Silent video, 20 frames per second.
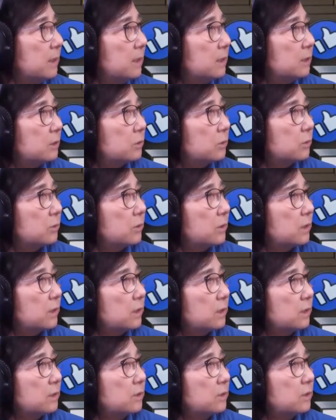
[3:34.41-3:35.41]
So
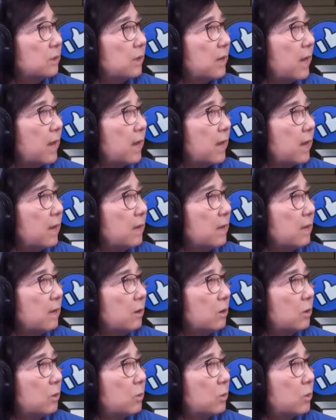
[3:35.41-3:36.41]
here's the A
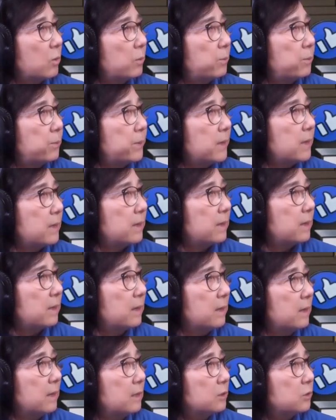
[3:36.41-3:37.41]
or B.
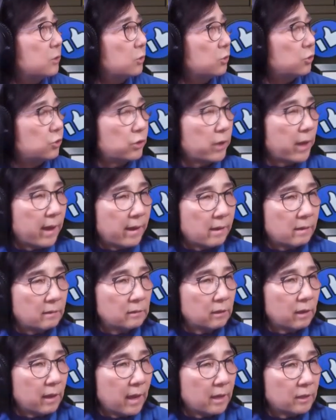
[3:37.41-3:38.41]
So child
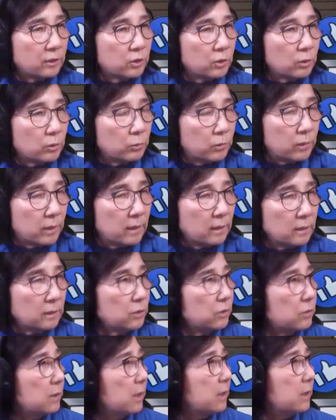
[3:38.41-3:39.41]
answer
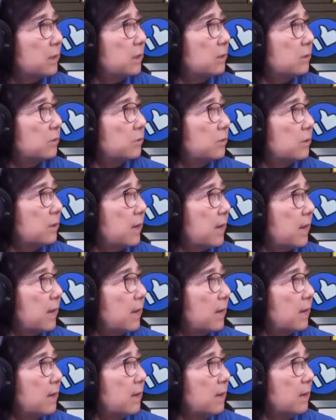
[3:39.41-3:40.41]
was, here's the
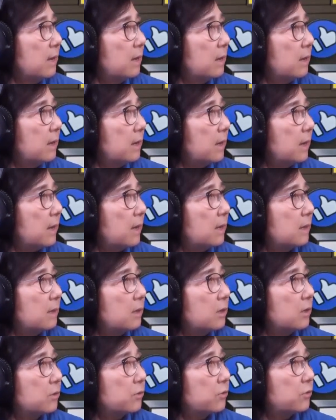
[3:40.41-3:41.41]
A and
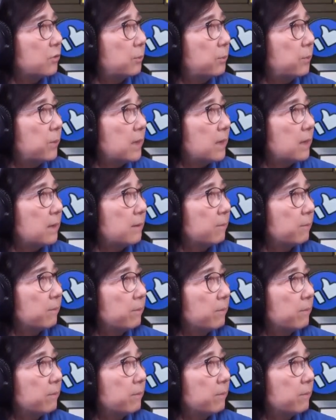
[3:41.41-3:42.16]
here's the B.